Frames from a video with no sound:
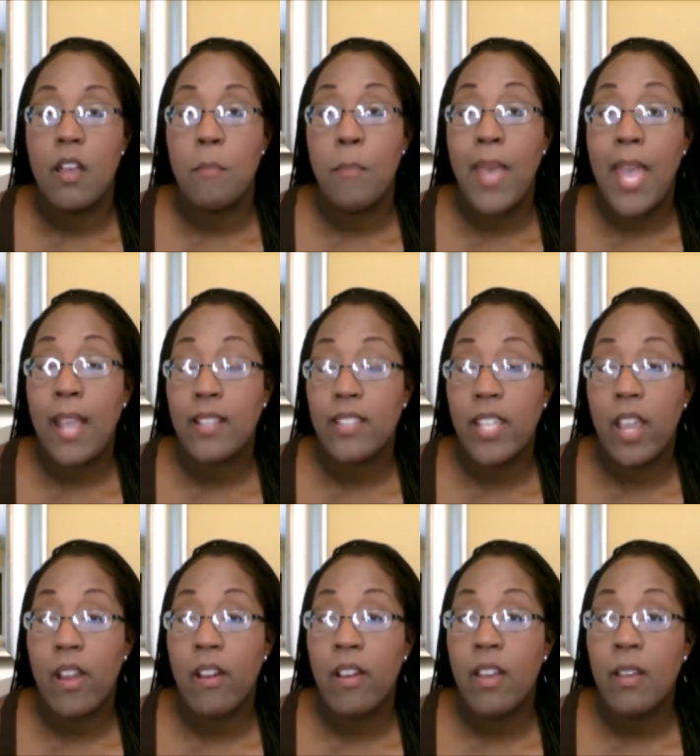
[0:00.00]

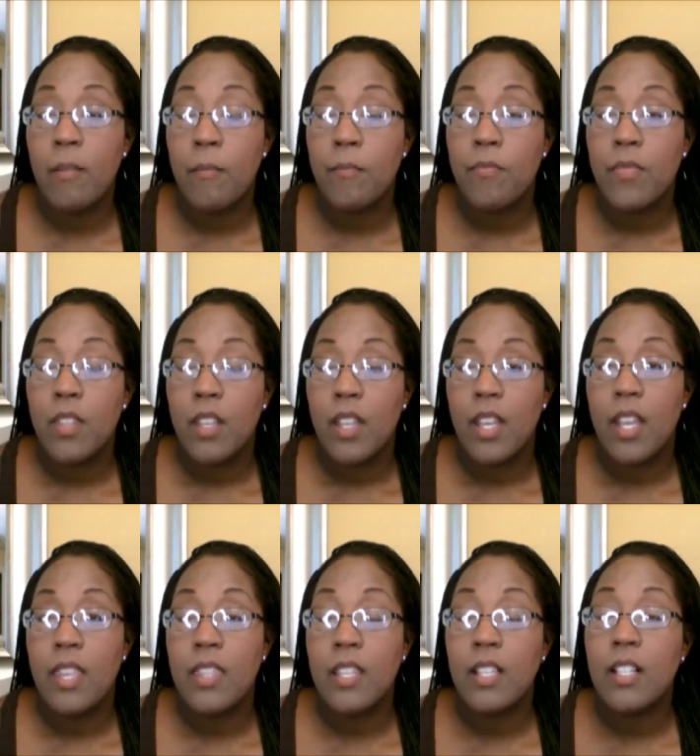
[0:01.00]
Pactera
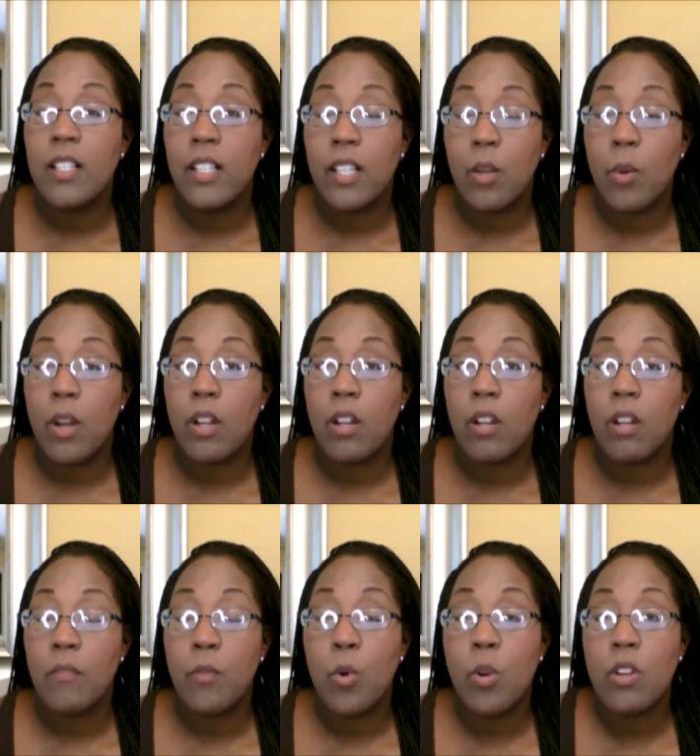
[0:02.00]
and then Clickworker.
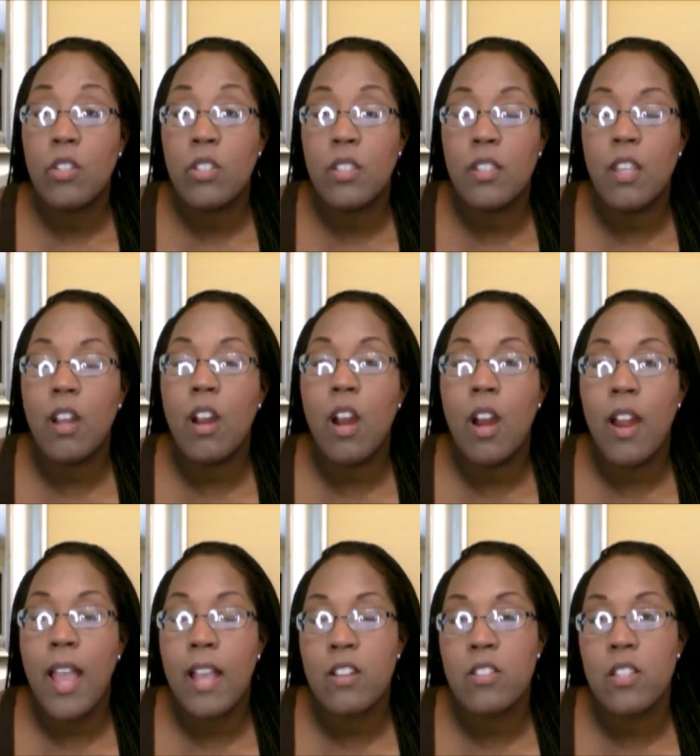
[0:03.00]
Of course, there are
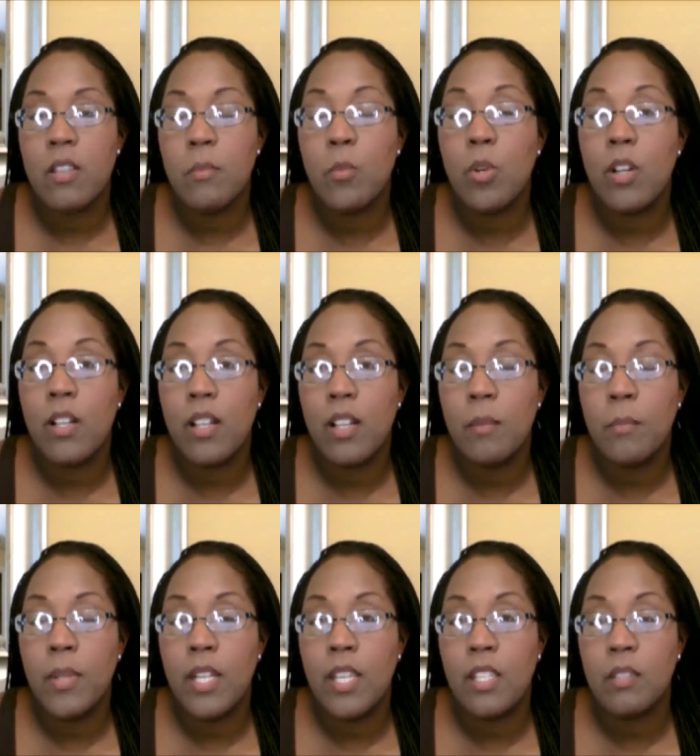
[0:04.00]
actually more
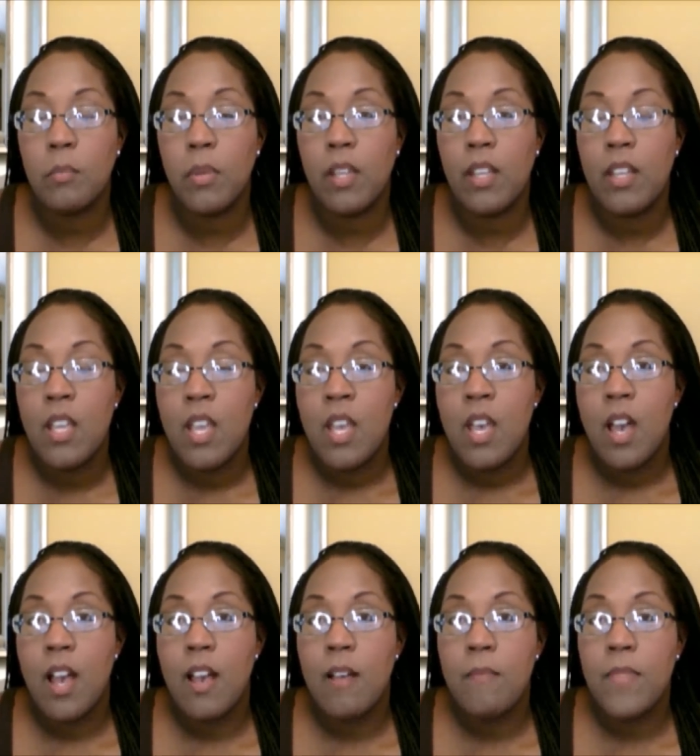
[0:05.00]
companies, but
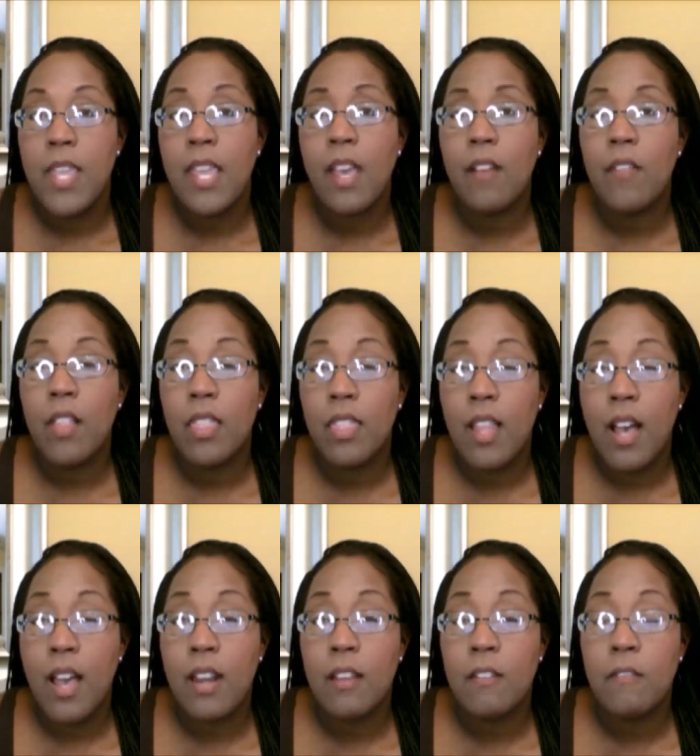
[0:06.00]
um, they have a
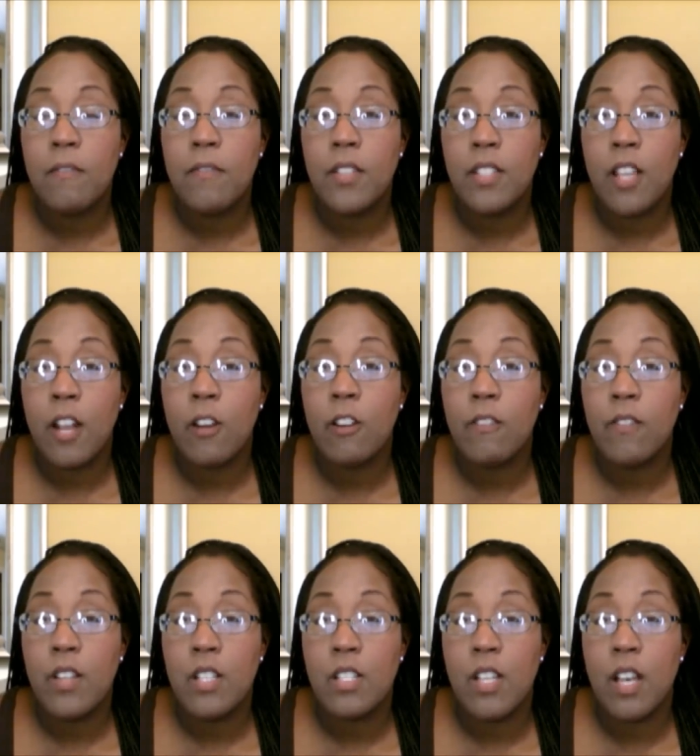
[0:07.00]
lot of
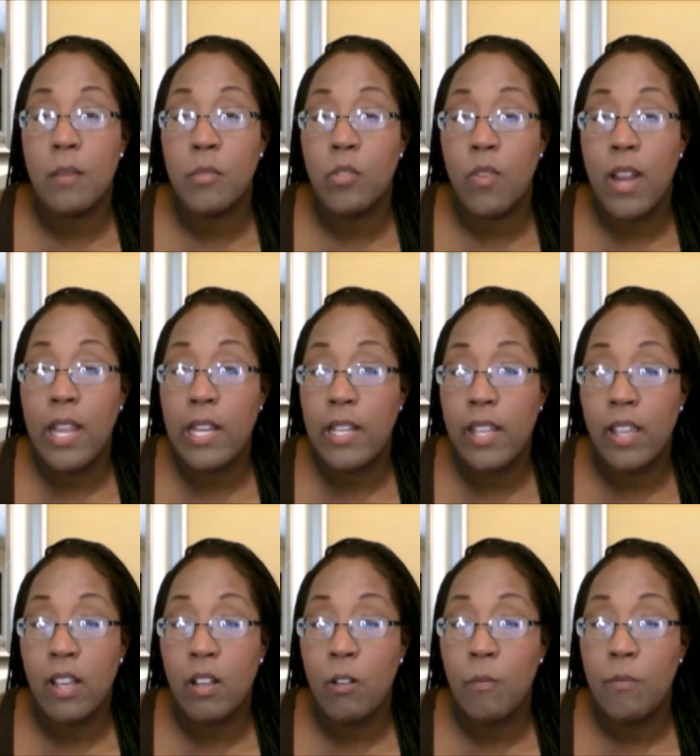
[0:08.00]
photography jobs right
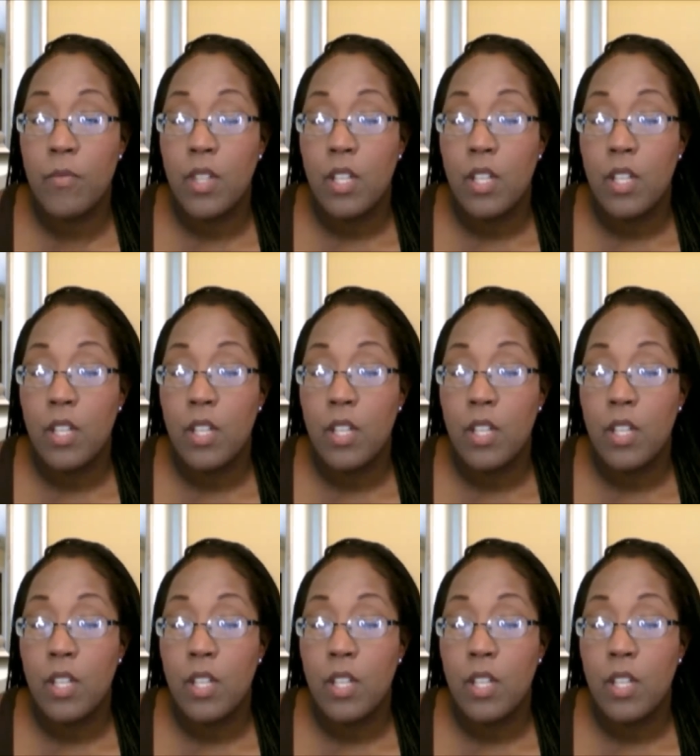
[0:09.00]
now.